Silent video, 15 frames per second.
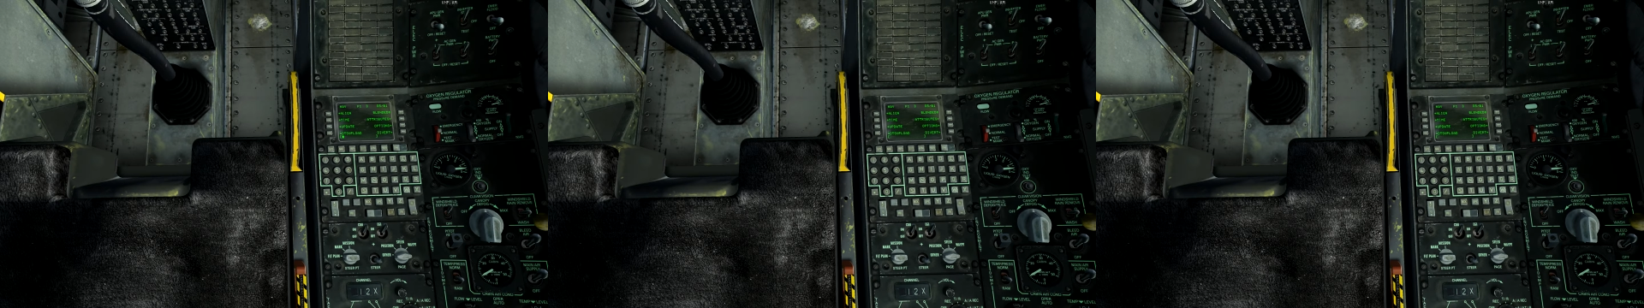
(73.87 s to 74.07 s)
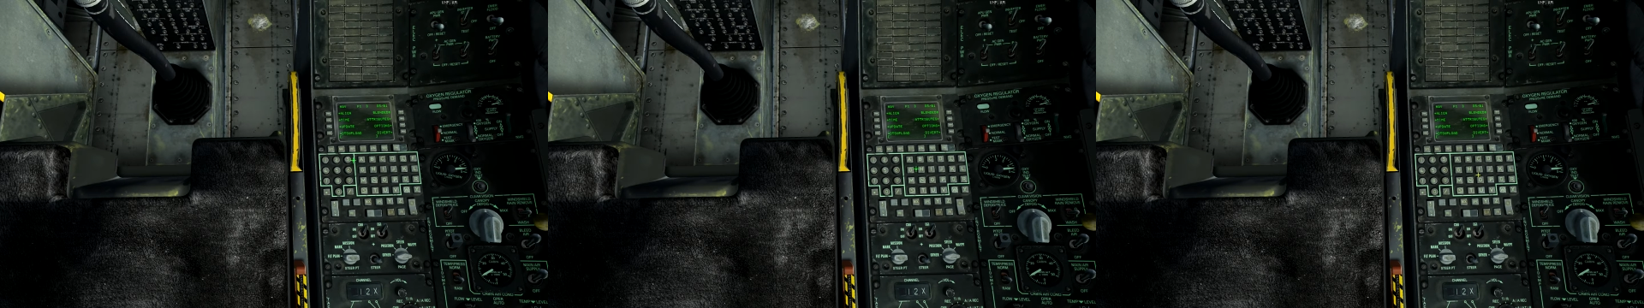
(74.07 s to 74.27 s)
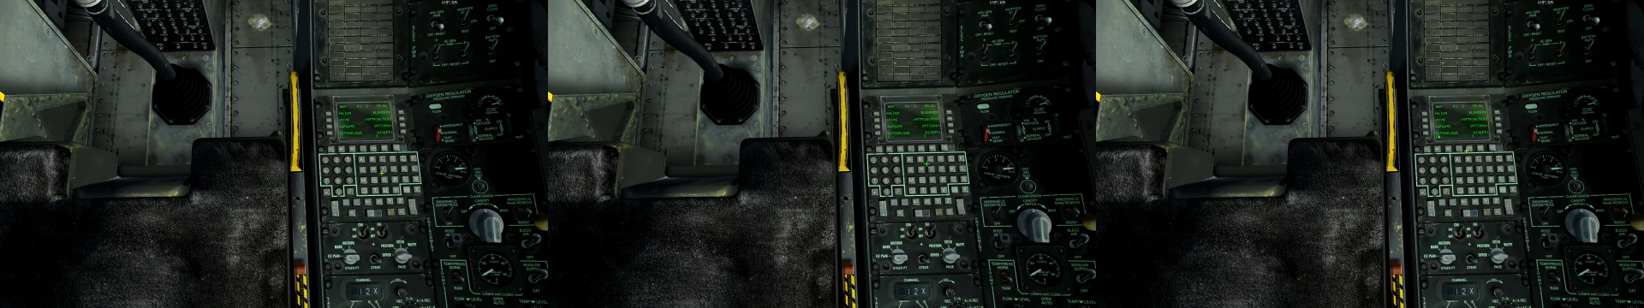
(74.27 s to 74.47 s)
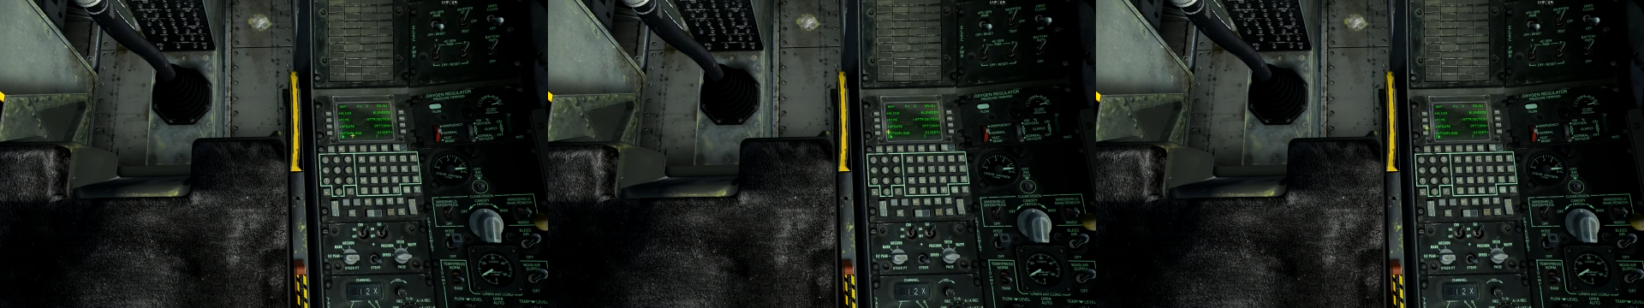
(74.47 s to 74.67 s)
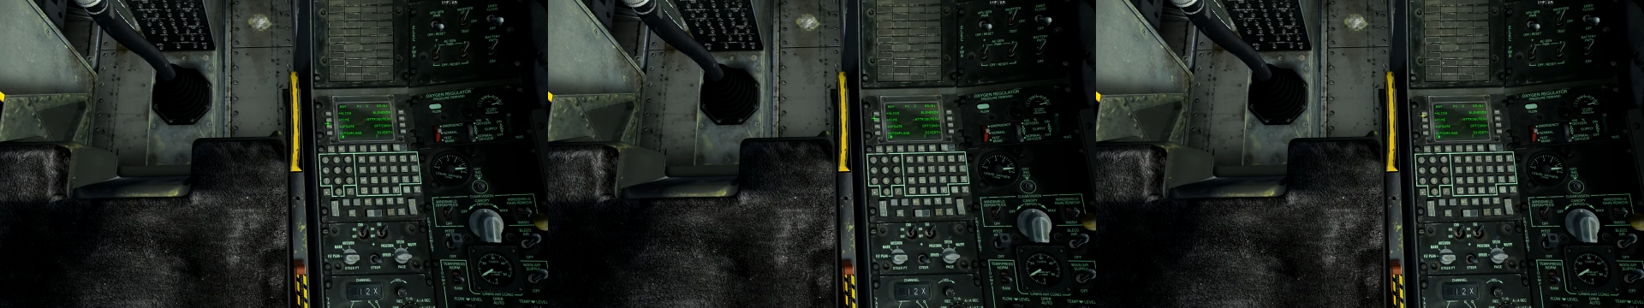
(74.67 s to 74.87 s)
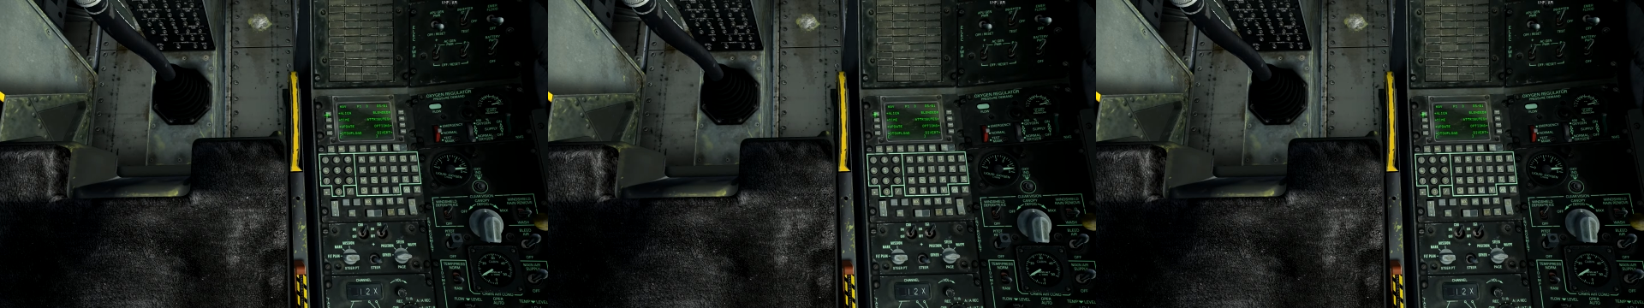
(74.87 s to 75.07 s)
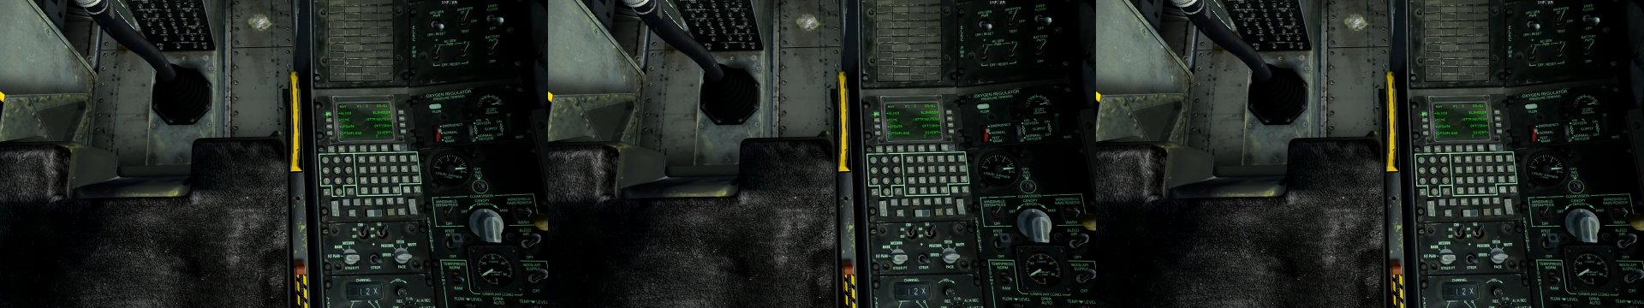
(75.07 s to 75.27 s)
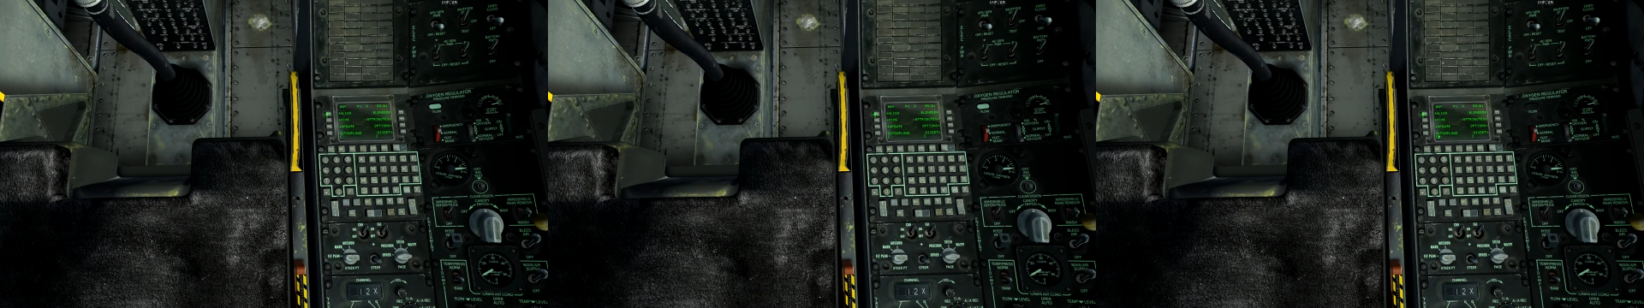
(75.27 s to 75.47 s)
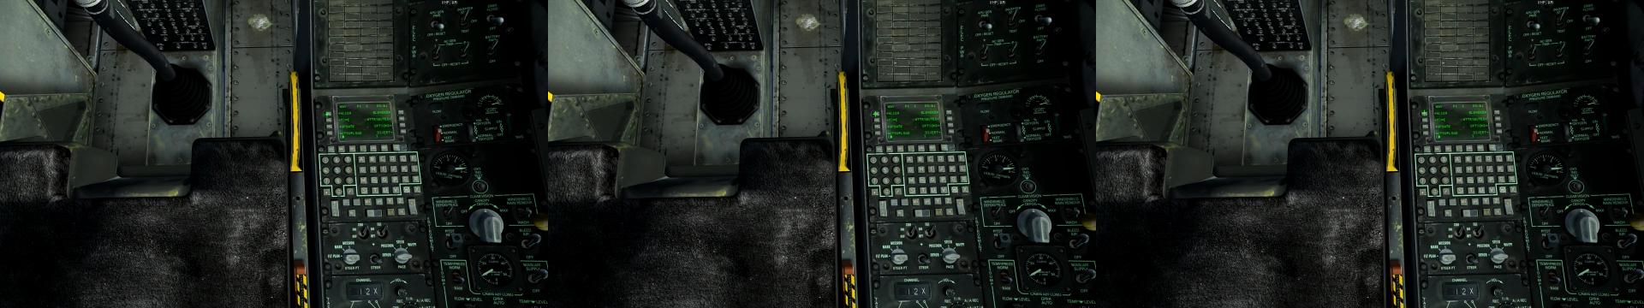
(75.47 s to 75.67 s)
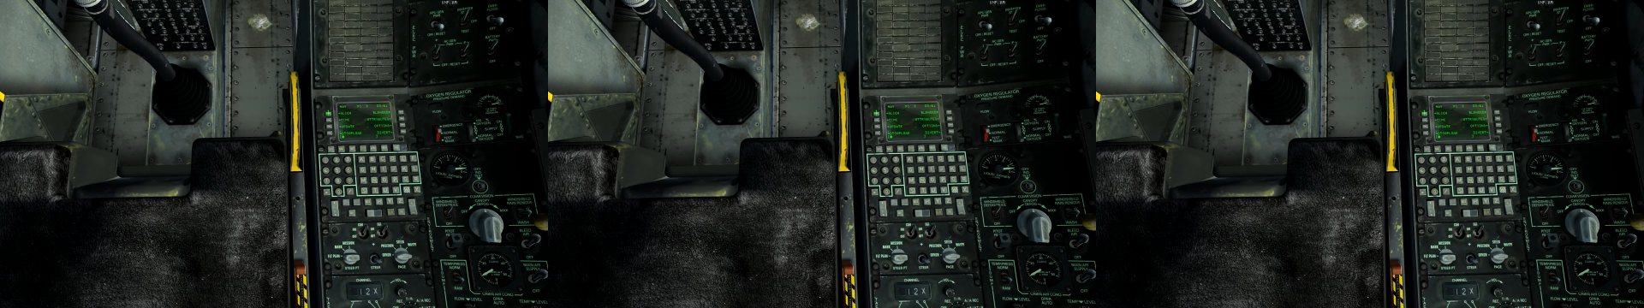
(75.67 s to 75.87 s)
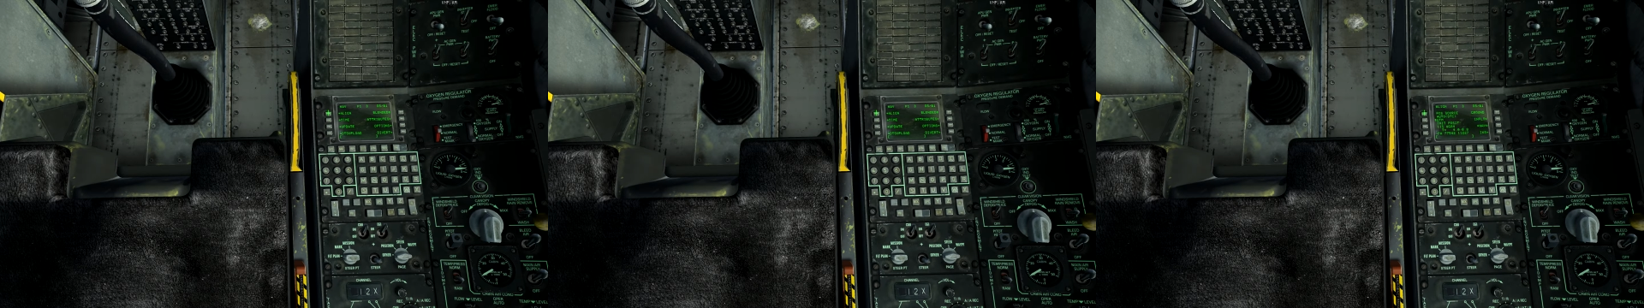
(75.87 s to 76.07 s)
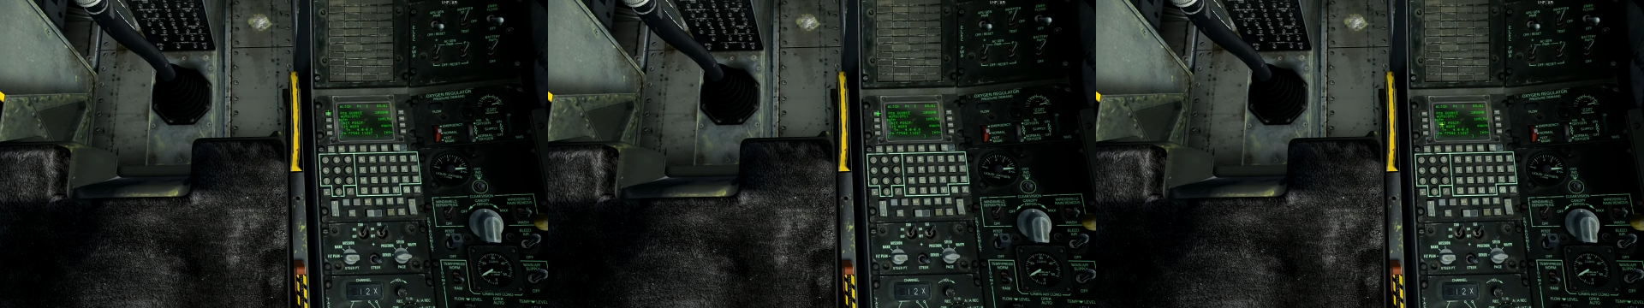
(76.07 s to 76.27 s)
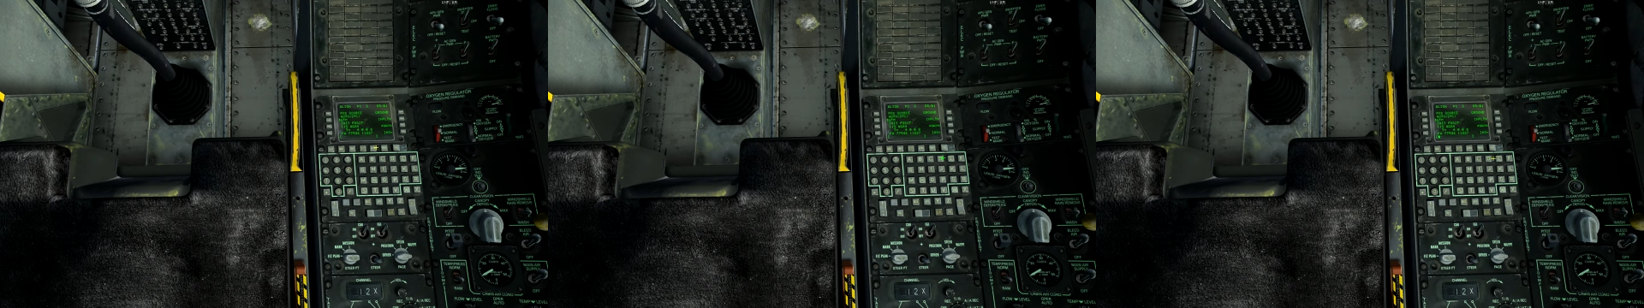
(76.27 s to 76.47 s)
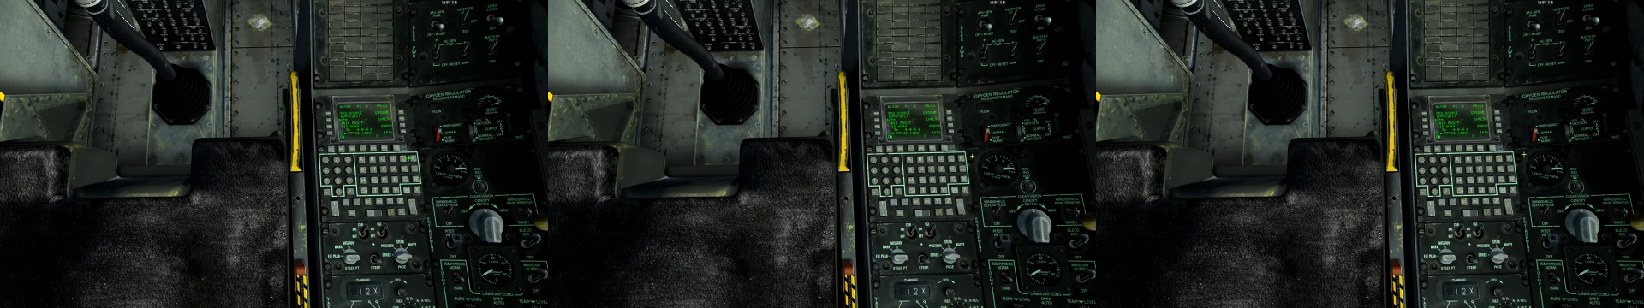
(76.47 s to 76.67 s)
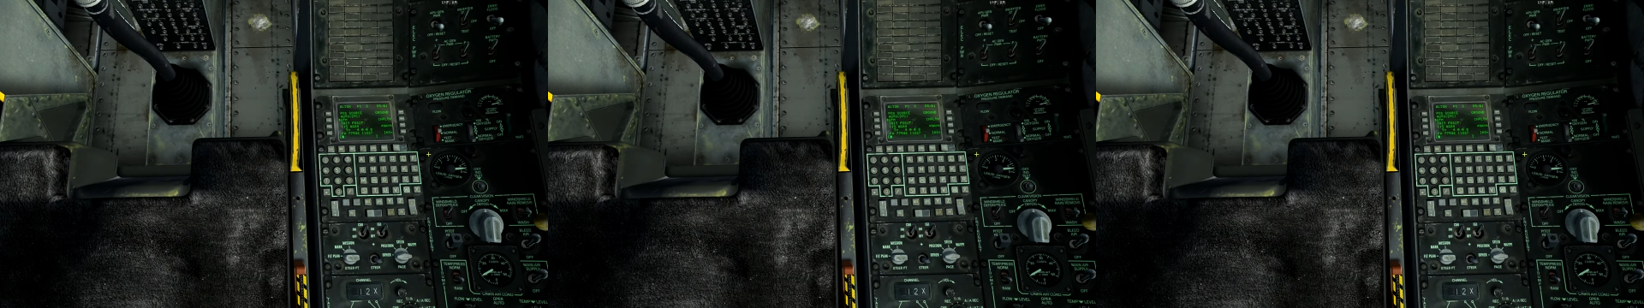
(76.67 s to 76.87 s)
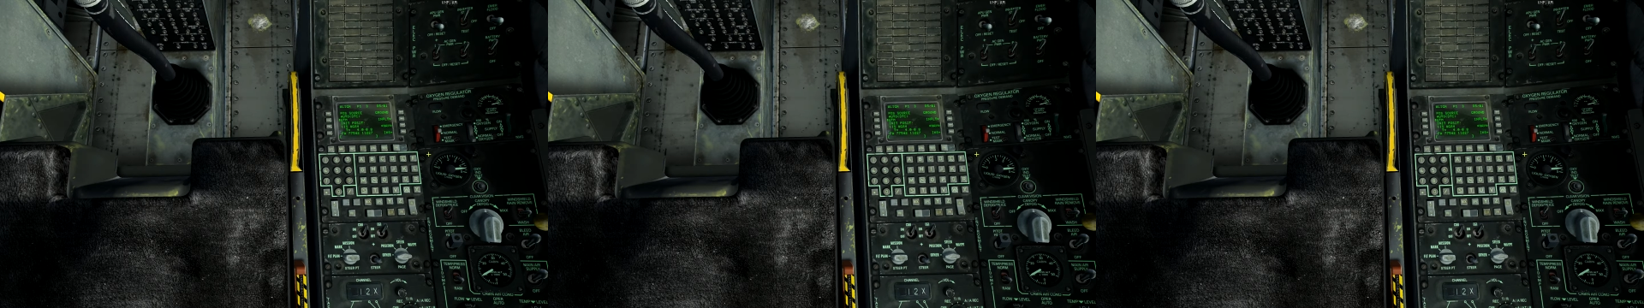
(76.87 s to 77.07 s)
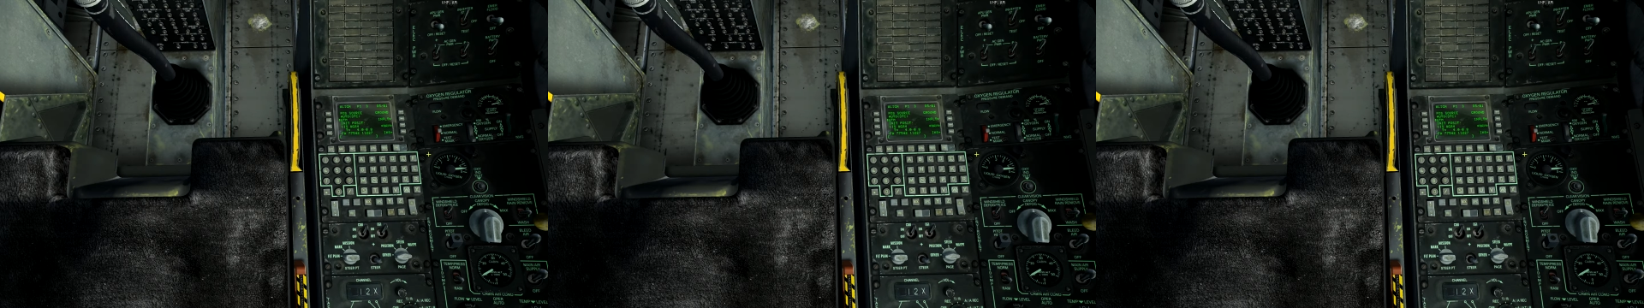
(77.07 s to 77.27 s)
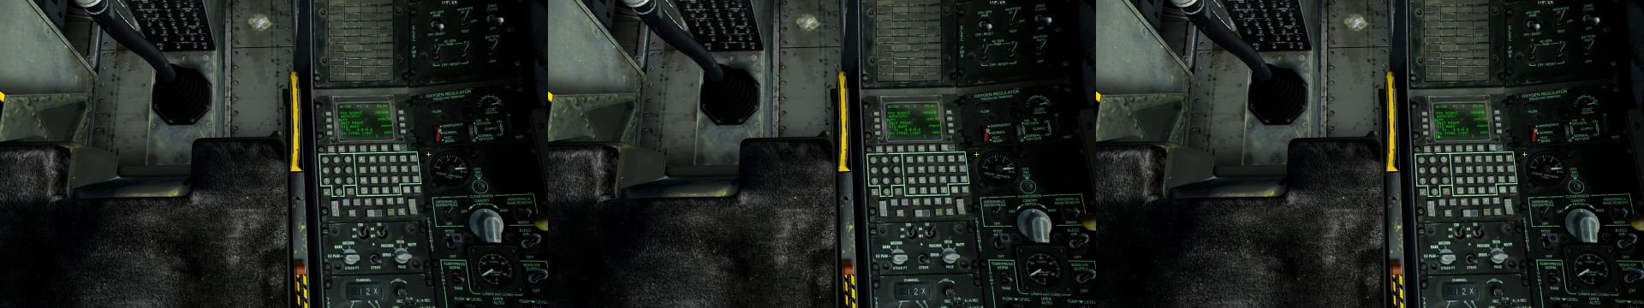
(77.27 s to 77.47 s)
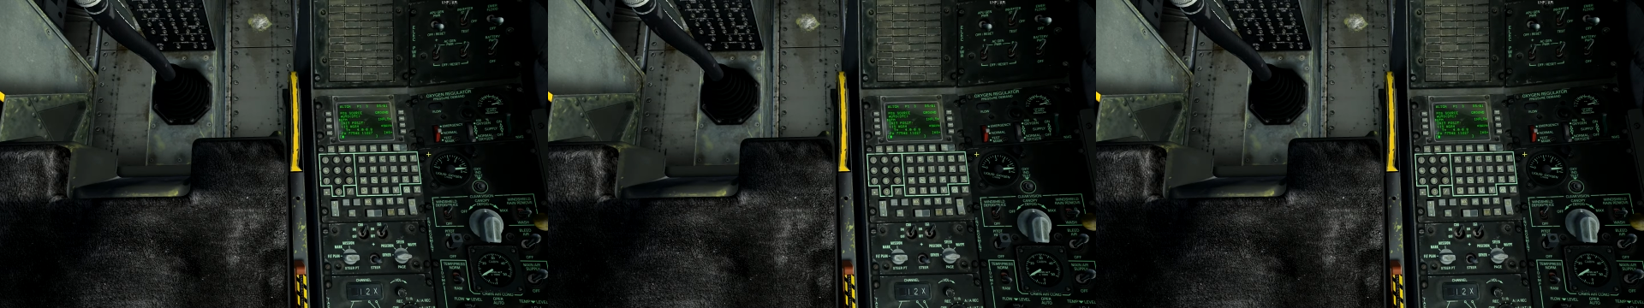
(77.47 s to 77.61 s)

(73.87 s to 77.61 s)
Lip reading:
(no speaker visible)